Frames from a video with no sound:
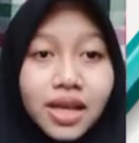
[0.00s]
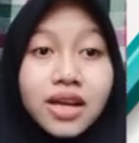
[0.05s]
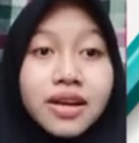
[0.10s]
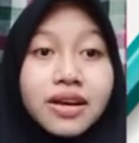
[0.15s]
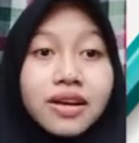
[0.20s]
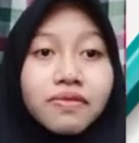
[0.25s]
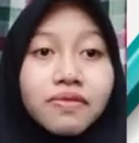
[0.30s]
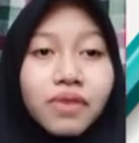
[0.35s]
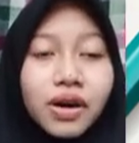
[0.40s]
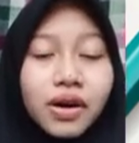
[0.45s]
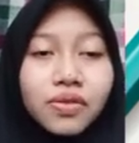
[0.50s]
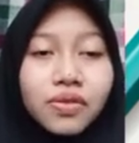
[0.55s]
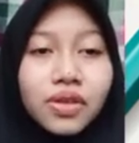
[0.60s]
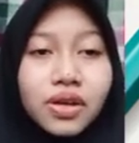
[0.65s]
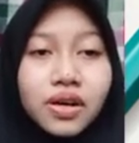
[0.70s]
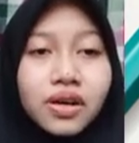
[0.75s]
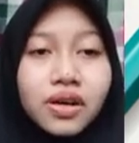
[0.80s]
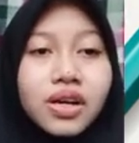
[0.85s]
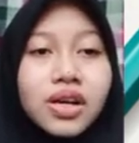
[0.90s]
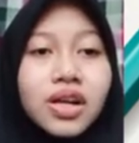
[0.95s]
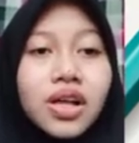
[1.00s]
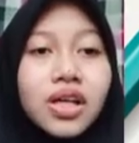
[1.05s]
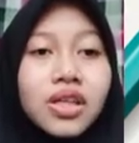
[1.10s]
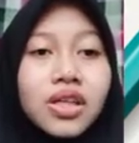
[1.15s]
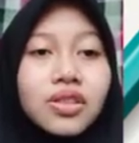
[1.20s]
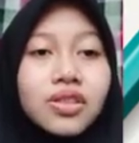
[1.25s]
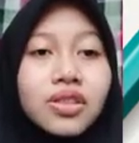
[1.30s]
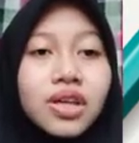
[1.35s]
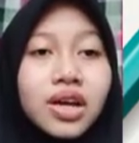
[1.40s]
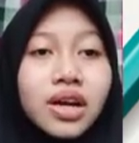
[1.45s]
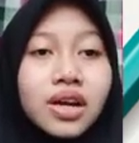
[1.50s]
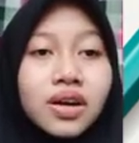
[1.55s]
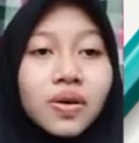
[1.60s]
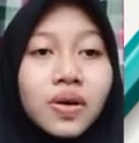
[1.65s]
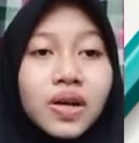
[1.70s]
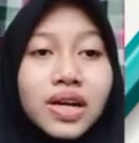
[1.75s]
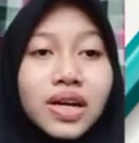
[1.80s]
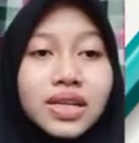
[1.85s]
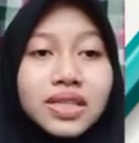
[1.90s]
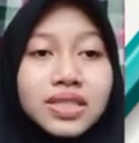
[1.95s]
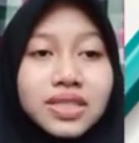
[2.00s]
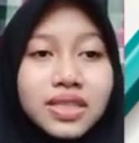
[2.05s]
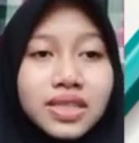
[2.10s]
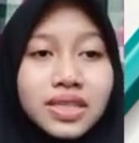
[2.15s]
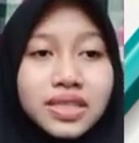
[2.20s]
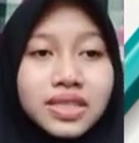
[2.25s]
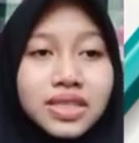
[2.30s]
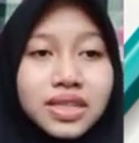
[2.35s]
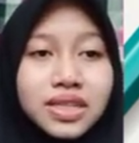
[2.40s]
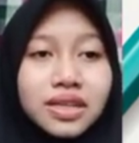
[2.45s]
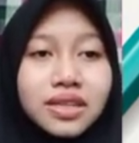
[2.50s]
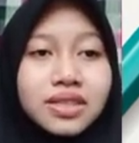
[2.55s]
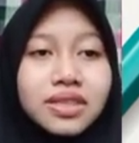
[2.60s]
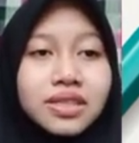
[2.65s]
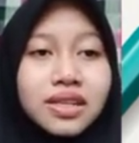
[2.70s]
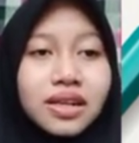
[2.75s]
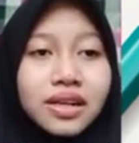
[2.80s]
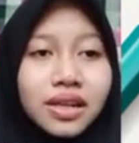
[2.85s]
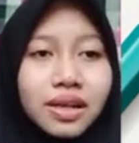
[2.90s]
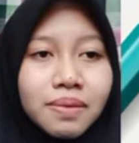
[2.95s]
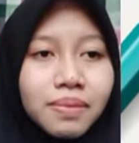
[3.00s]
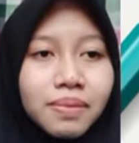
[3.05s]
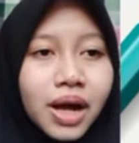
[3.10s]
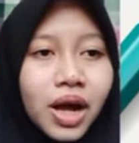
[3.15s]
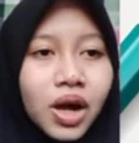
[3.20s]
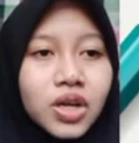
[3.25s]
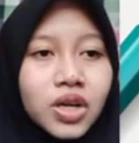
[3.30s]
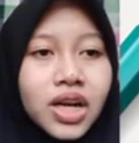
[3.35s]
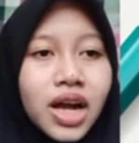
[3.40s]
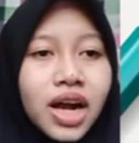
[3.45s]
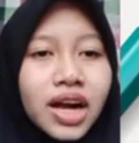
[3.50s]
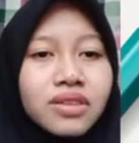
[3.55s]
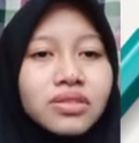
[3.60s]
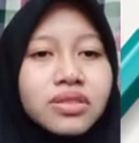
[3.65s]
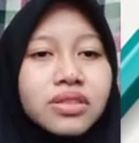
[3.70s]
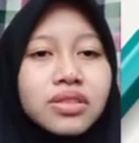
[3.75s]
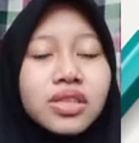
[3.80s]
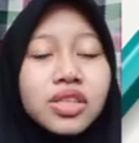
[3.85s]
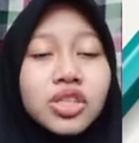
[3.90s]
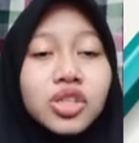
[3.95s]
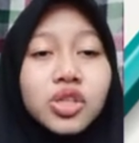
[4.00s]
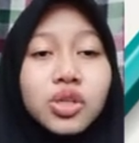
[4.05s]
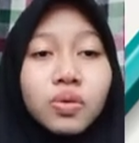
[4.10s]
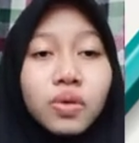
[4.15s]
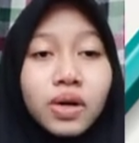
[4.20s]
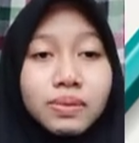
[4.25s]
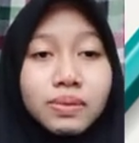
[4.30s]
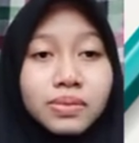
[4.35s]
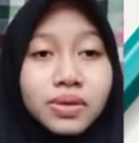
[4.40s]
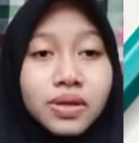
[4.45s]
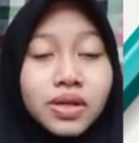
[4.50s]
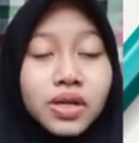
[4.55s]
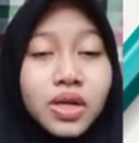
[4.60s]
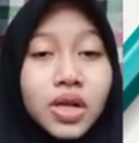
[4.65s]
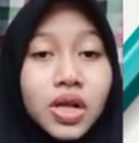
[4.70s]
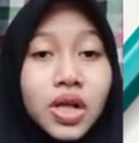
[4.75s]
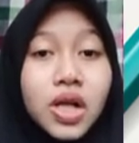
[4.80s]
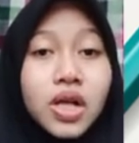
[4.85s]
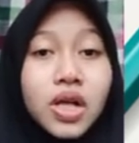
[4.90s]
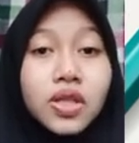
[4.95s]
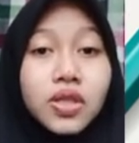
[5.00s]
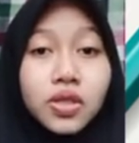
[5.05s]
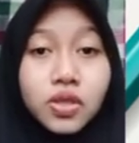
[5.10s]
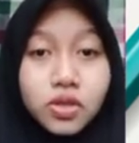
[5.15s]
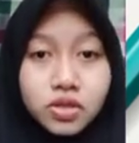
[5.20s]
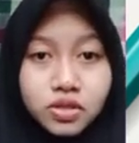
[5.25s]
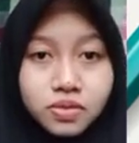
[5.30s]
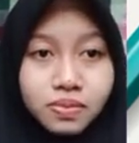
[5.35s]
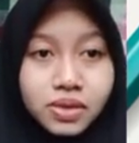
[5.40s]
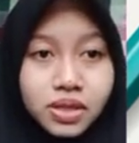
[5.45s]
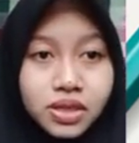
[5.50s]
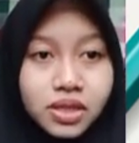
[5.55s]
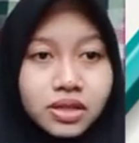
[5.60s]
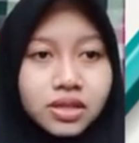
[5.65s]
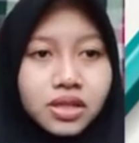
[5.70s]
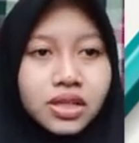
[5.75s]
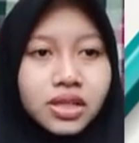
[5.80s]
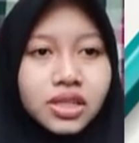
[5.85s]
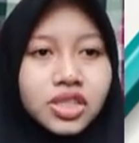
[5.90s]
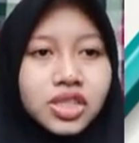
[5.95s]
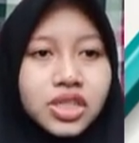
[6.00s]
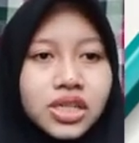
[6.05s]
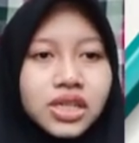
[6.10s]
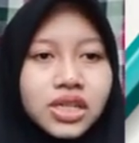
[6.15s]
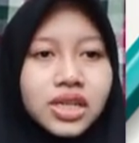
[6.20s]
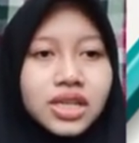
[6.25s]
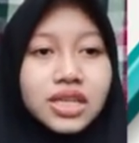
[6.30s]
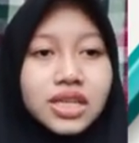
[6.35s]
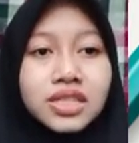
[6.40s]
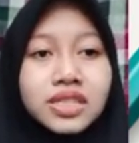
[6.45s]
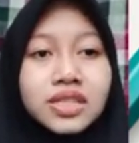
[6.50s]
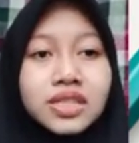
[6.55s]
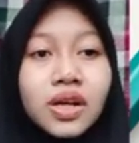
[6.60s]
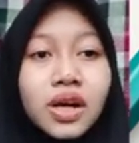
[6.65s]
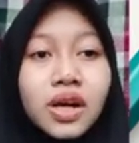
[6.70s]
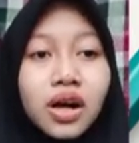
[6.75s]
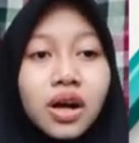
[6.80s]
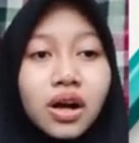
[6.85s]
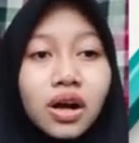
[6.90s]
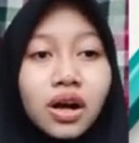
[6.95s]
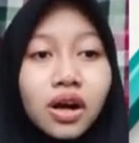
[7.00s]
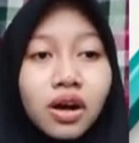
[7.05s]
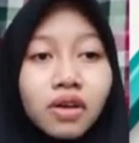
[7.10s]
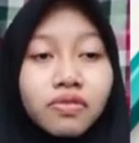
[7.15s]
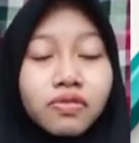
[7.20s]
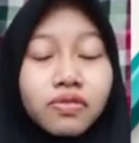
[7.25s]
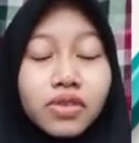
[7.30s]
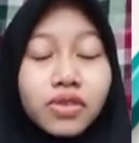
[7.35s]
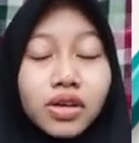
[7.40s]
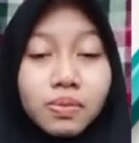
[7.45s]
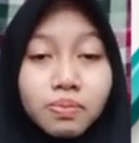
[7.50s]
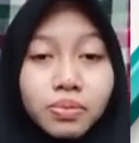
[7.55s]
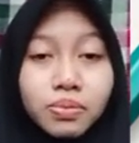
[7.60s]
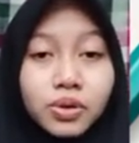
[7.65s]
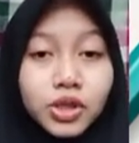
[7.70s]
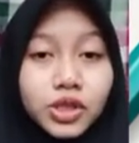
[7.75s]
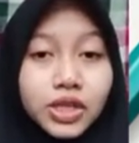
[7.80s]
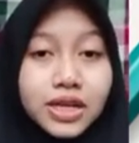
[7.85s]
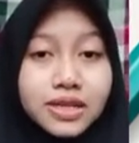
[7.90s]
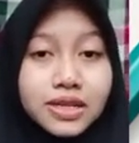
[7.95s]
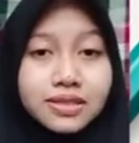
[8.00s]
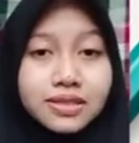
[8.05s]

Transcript: Further, there exists a dilemma on how to teach grammar. This methodology is of importance.